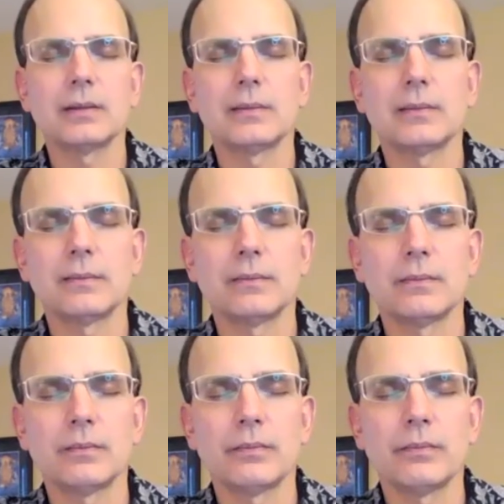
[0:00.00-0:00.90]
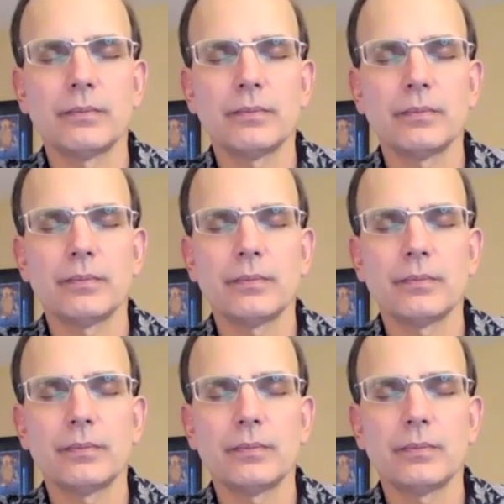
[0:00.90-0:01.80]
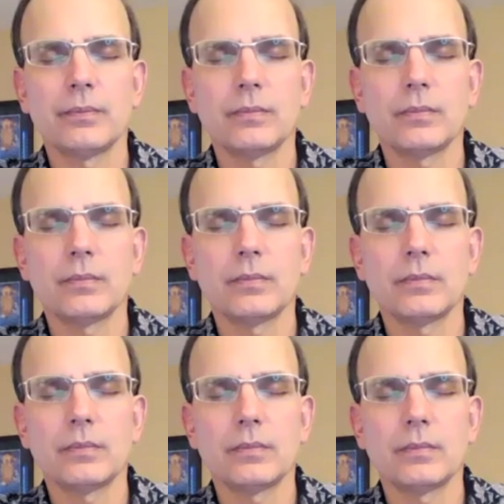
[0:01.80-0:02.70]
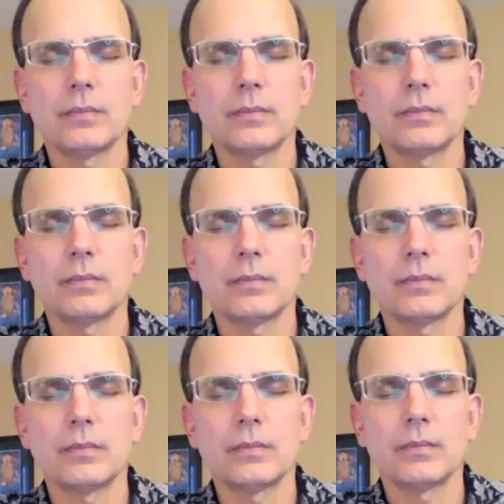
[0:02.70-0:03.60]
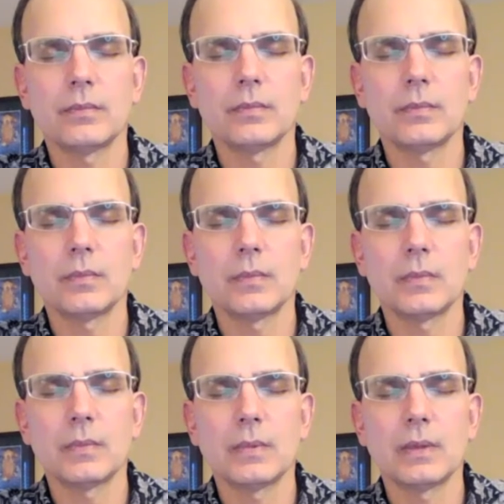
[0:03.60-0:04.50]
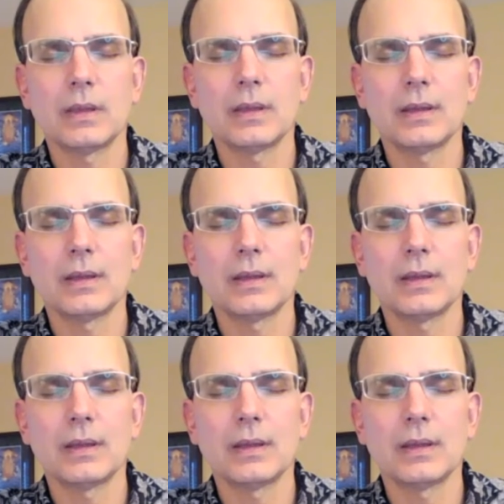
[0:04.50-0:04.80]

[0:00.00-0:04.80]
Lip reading: Nothing is said.